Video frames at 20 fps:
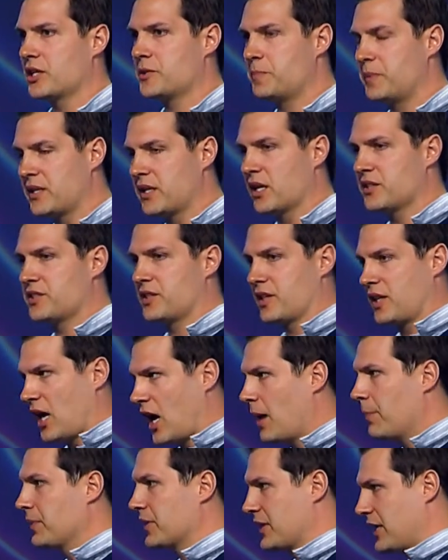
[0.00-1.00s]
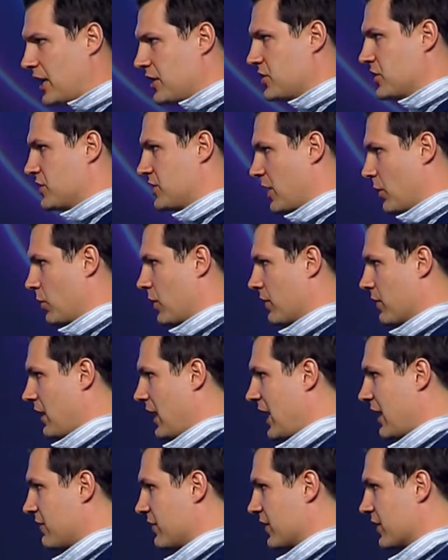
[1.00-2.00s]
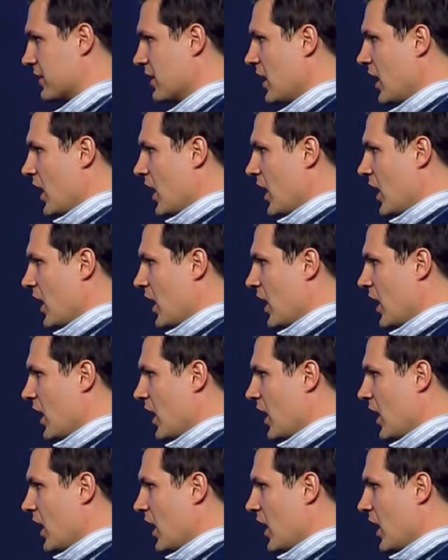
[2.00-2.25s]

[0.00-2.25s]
because of the complications that we were having.